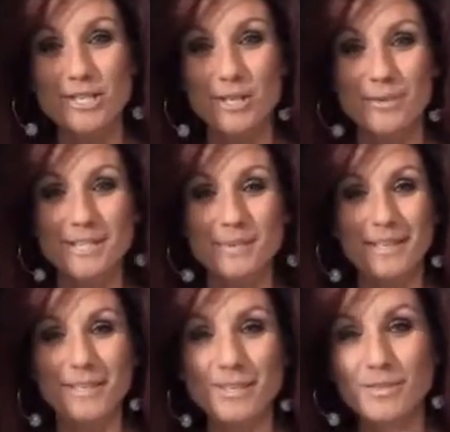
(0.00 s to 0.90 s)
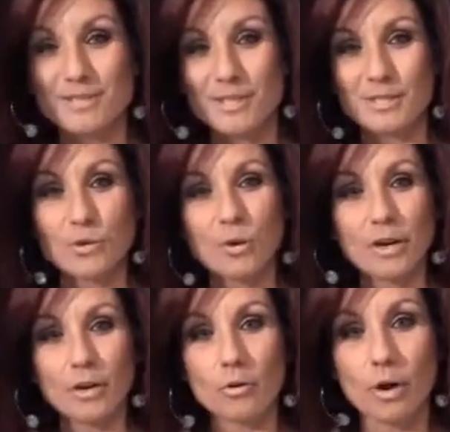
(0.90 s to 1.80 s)
She wants me to do a
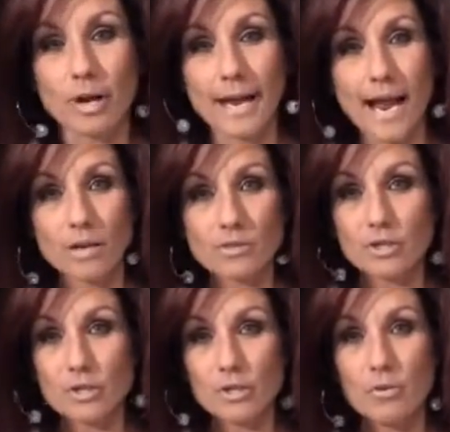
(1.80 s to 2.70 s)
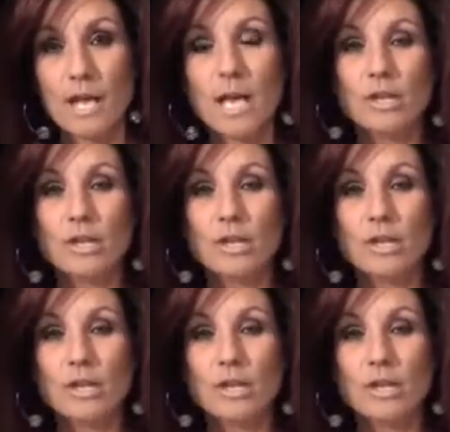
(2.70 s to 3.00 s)
tutorial on how to